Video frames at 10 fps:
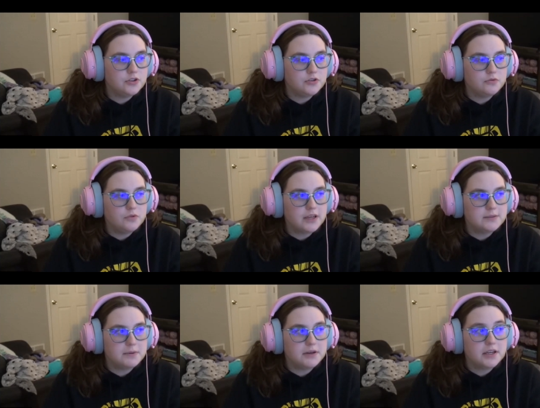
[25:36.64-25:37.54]
do
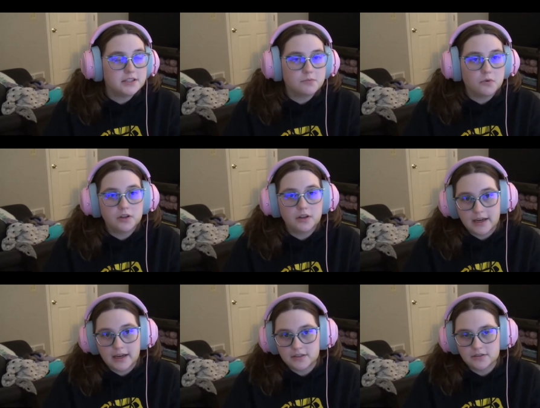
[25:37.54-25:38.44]
experience more
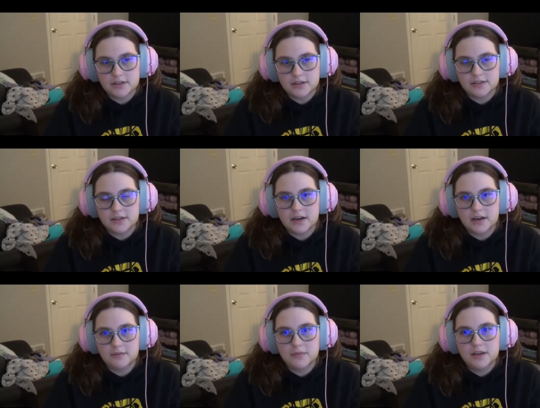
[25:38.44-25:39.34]
light during this
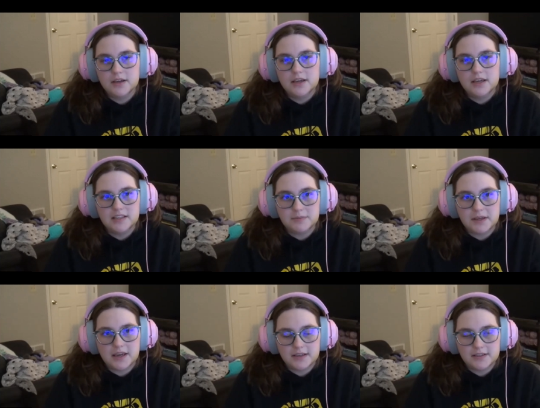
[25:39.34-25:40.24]
time is
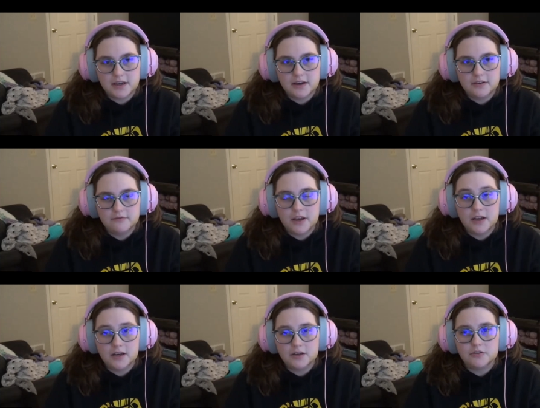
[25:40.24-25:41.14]
because of
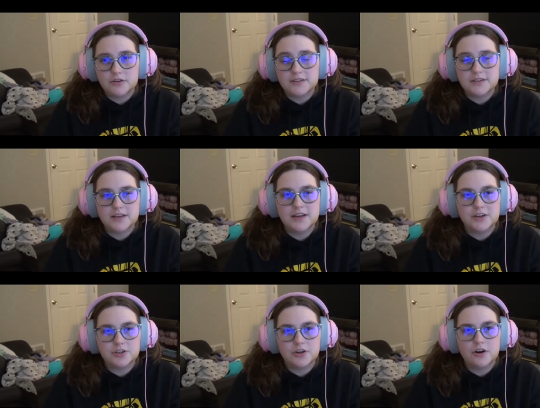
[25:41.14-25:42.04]
an increased
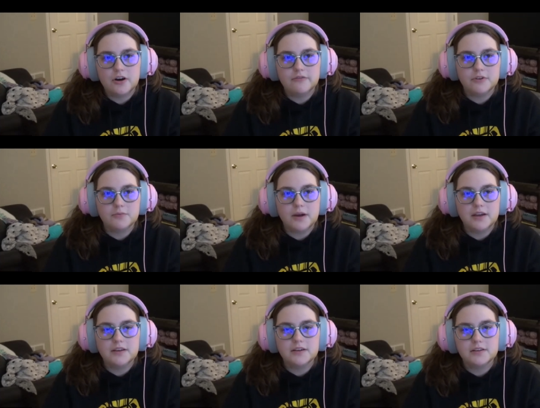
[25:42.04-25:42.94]
connection offered
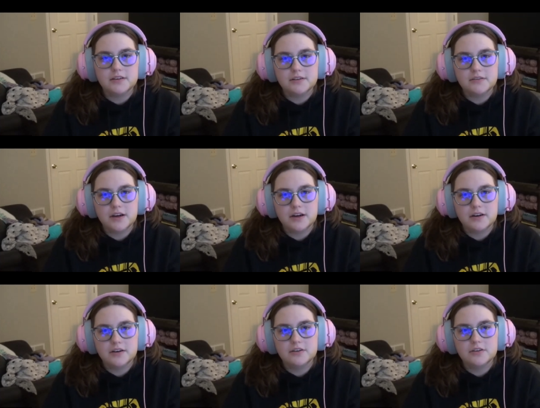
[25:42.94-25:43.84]
by their
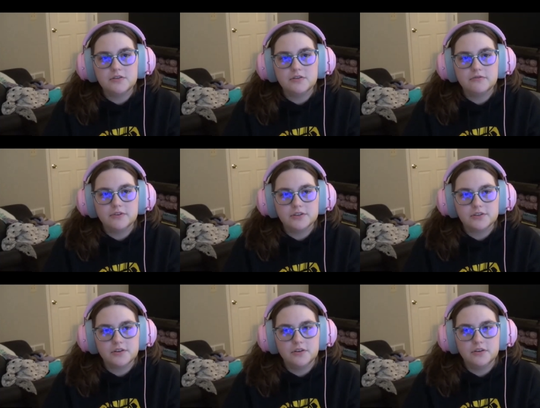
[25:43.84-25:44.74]
their
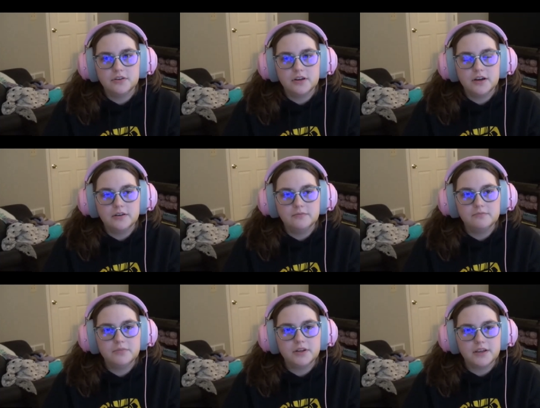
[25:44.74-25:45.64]
universal
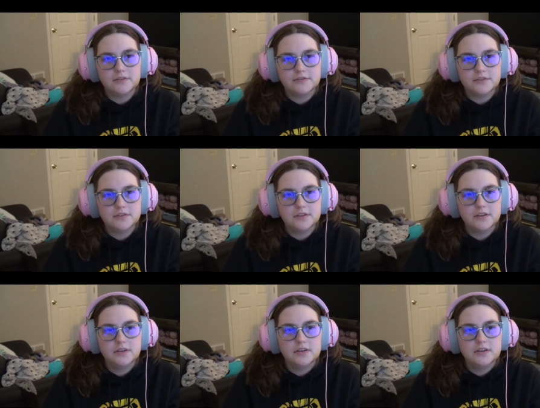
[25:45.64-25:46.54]
um, beliefs
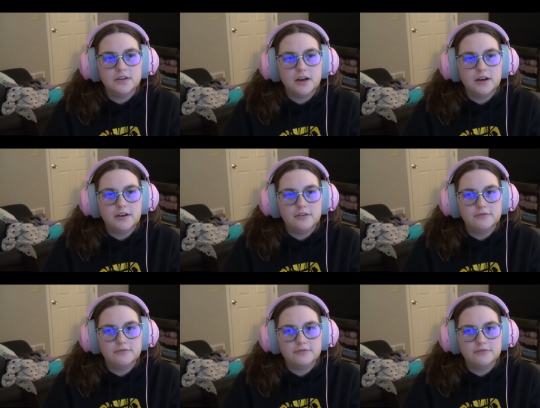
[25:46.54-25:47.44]

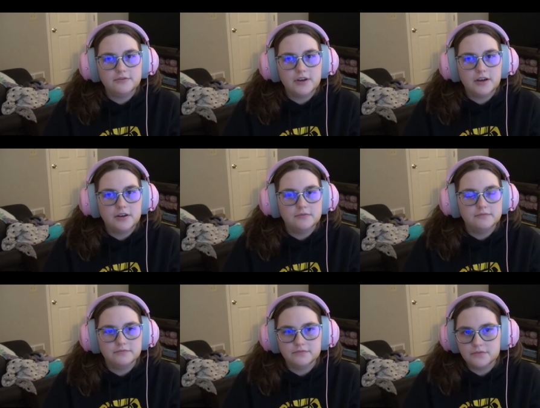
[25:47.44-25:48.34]
of
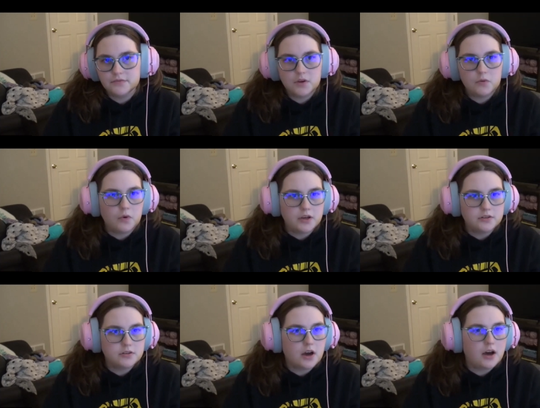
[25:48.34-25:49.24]
um,
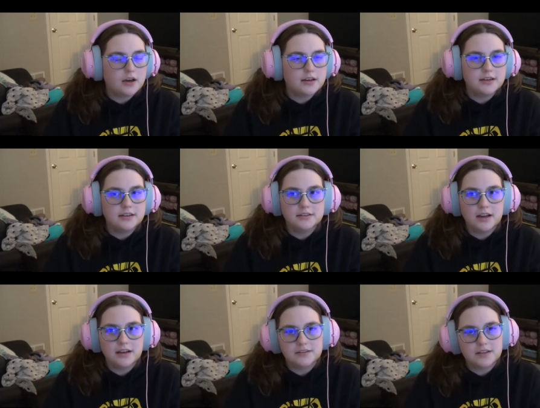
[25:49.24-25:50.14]
one God
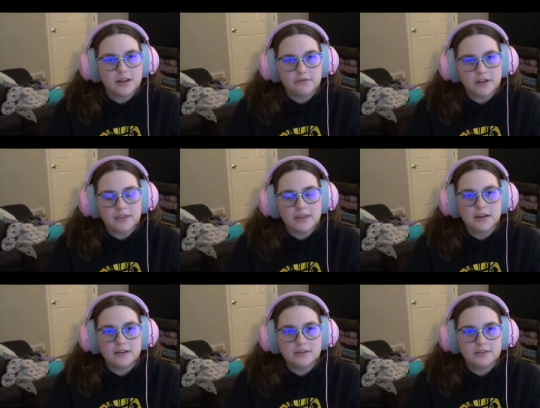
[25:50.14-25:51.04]
and and stuff like
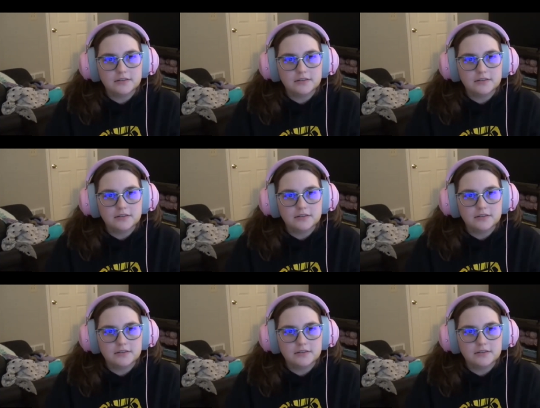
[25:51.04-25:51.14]
that.